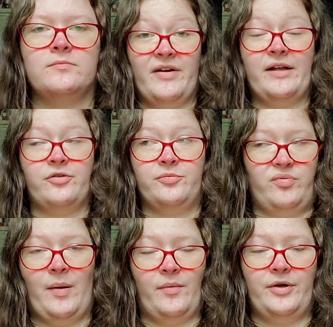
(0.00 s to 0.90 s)
In fact, there
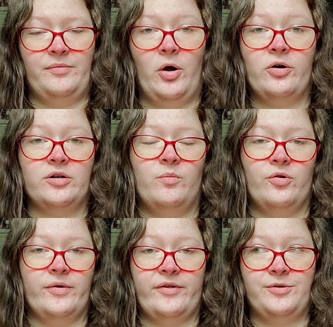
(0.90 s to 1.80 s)
probably are
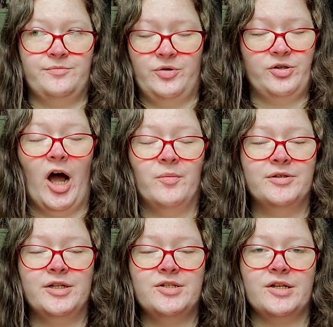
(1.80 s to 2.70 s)
more. There are
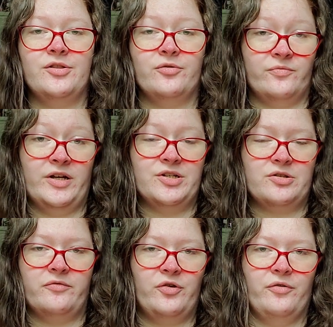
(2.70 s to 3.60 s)
anomalies in the
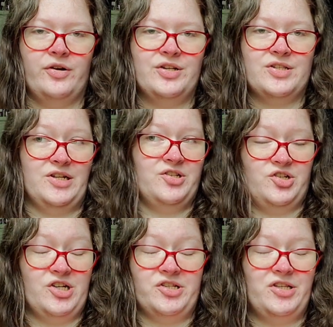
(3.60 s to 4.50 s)
rings of Uranus that
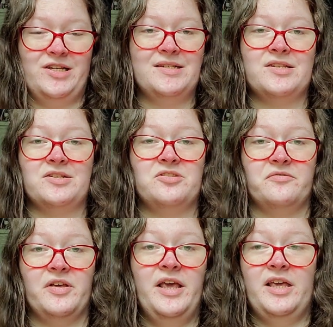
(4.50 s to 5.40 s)
suggest the existence
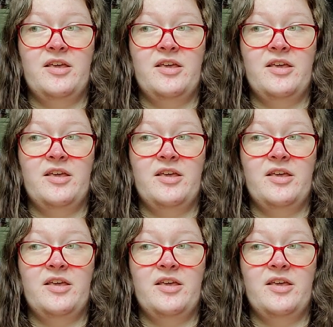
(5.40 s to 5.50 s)
of